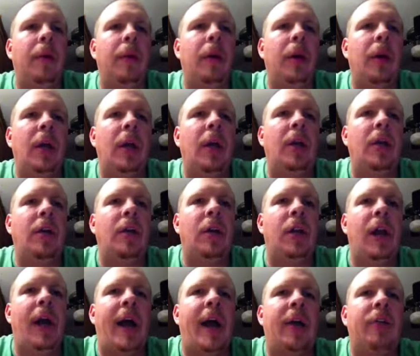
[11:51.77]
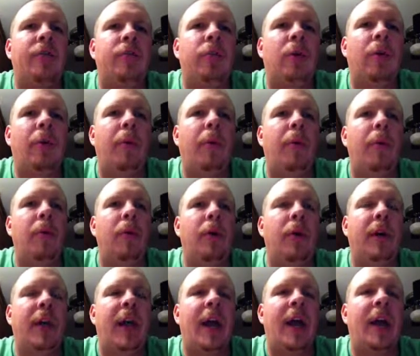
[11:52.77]
in class, what we will
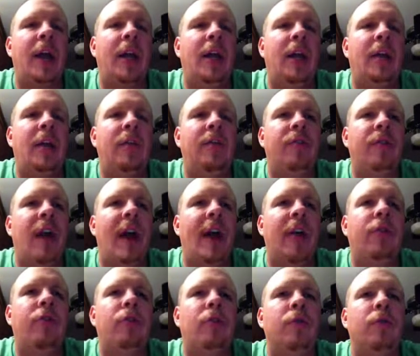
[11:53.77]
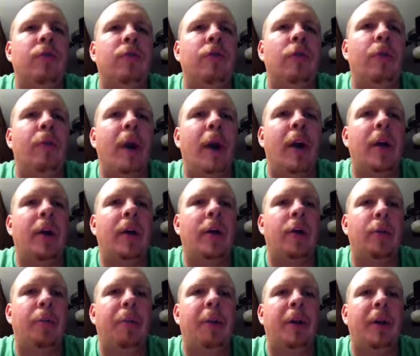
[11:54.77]
look at is actual stomata.
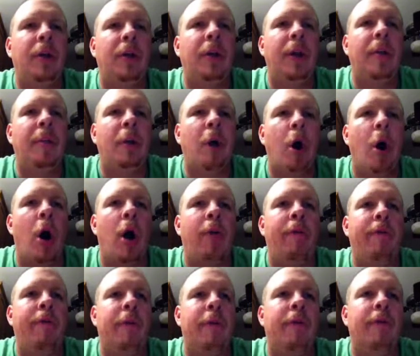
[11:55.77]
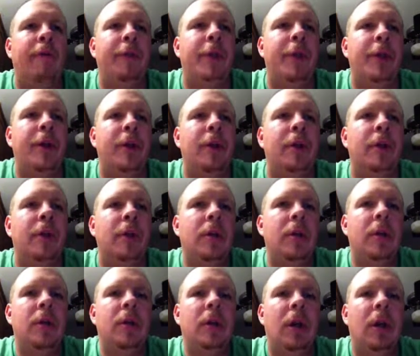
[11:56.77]
You'll peel them off of the
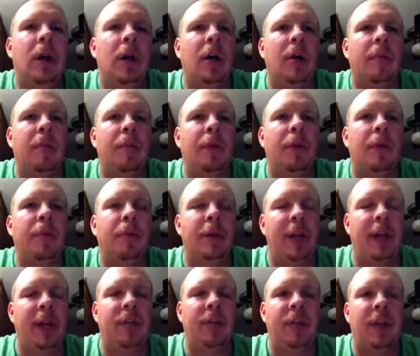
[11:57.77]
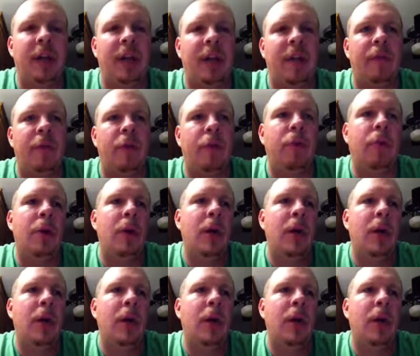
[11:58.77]
plants that I give you,